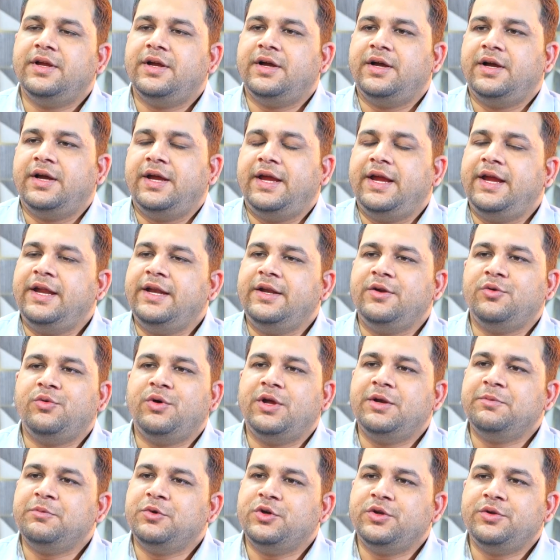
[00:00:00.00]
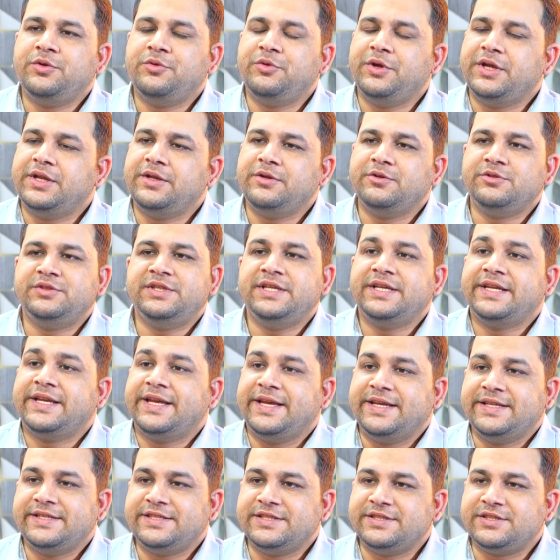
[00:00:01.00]
And one more, you are using
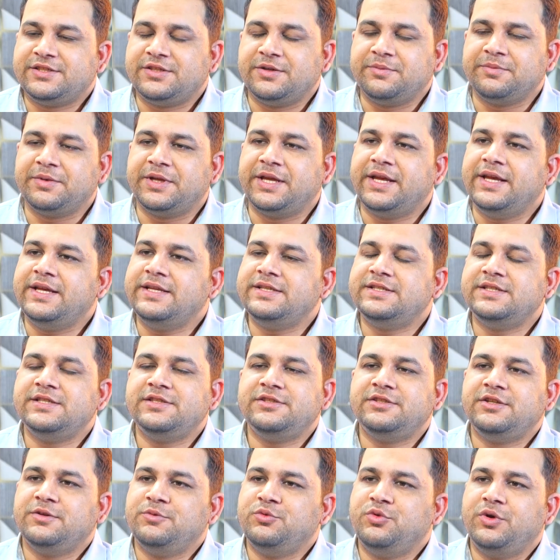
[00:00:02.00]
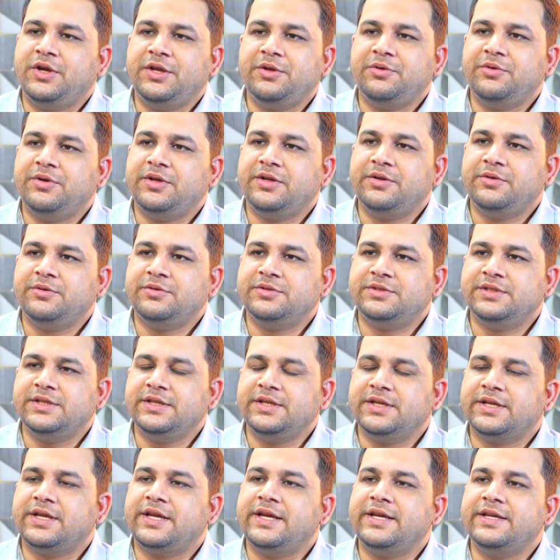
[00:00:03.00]
K system. Why you are
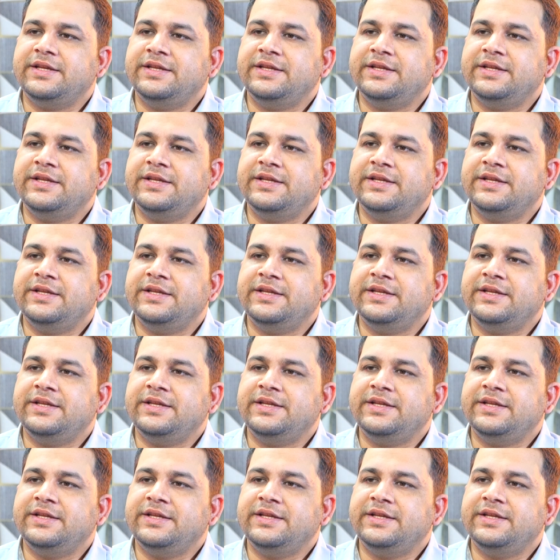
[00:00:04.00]
using K?